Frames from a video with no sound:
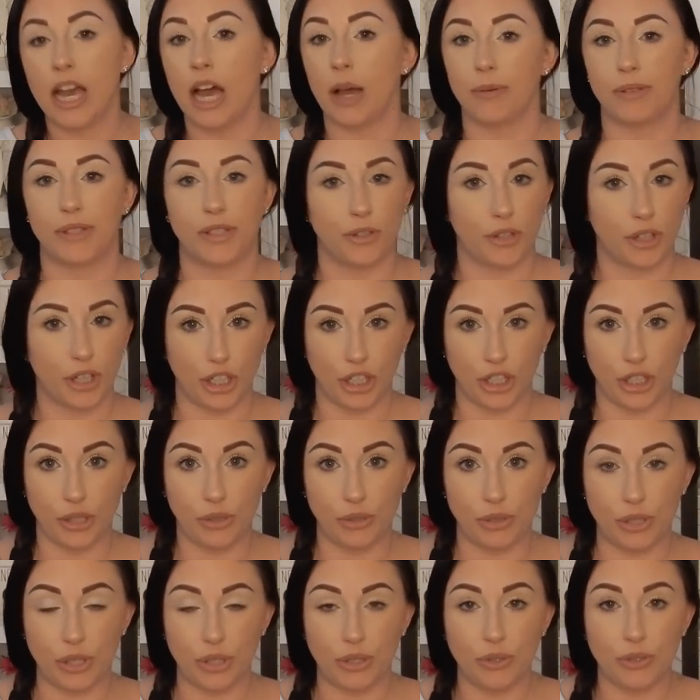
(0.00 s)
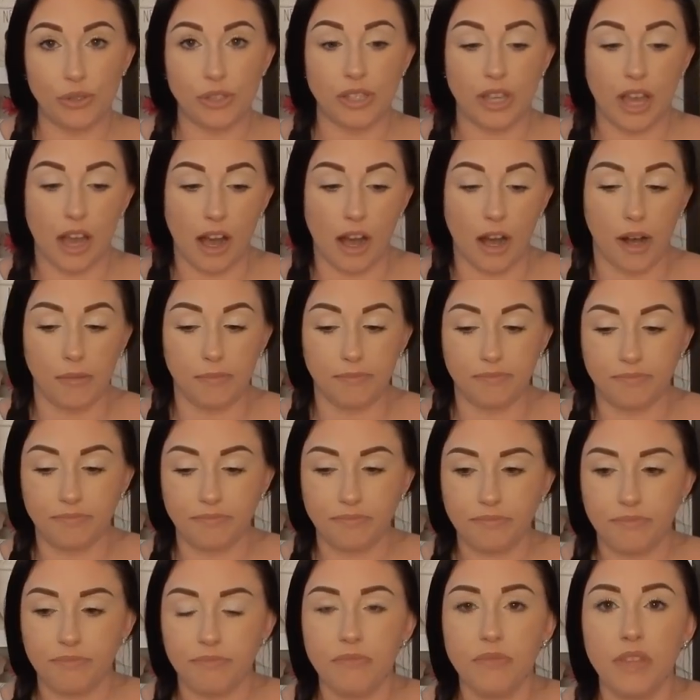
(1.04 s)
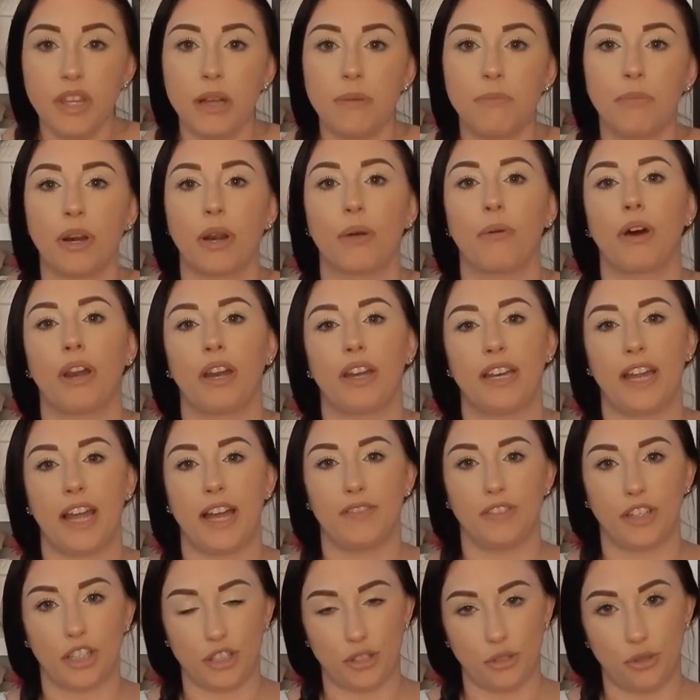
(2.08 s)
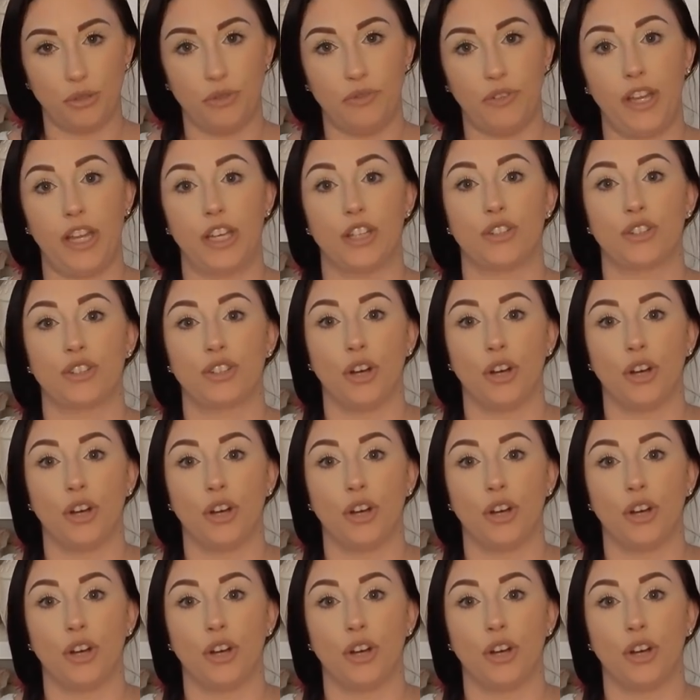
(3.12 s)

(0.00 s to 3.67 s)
I'm still going to use those, um, but I wanted to have like two of each.